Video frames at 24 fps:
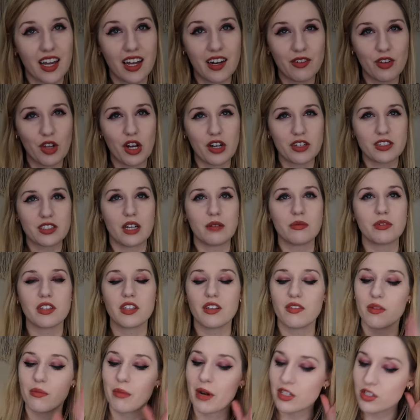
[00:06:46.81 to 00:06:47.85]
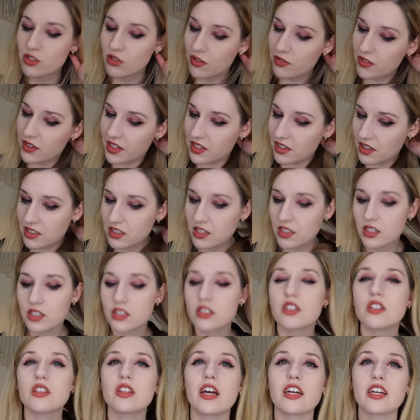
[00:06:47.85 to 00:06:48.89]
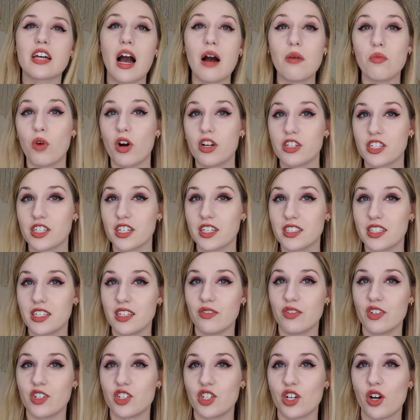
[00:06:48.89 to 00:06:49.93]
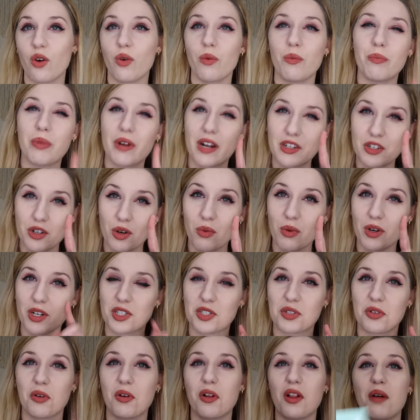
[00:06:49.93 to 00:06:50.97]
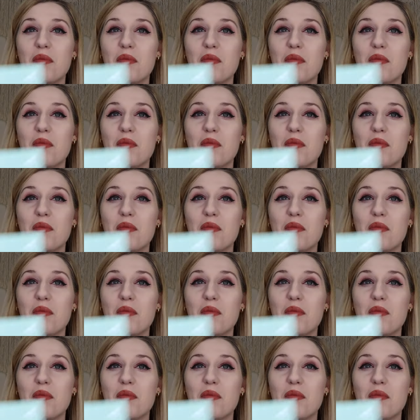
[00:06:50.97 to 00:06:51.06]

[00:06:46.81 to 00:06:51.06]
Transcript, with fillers: kind of a long time to leave them on, so I feel like this is a good, like, I'm watching a T V show, but I don't want to scroll